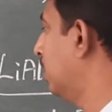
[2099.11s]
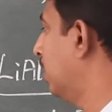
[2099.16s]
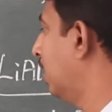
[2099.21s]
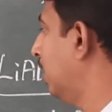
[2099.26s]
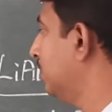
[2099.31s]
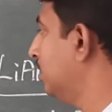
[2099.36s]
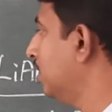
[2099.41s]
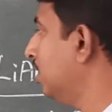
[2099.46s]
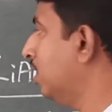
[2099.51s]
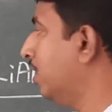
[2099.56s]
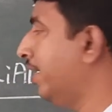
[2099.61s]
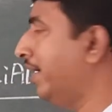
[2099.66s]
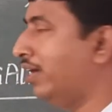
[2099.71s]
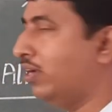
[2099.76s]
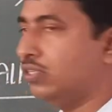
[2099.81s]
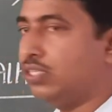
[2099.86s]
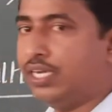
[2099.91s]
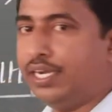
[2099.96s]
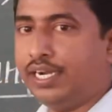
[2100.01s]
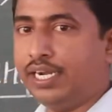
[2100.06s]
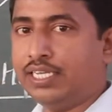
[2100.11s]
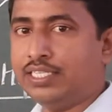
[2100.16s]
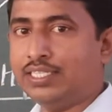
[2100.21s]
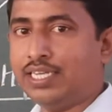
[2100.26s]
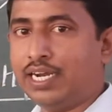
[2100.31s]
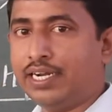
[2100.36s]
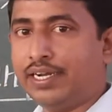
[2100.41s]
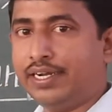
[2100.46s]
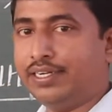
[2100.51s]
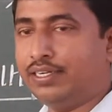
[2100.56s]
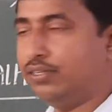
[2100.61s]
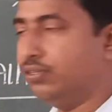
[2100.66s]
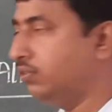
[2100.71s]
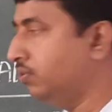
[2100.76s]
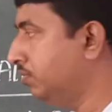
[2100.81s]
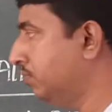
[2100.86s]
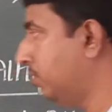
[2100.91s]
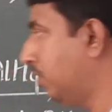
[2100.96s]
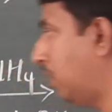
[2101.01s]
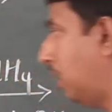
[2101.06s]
other hydrogen it is added to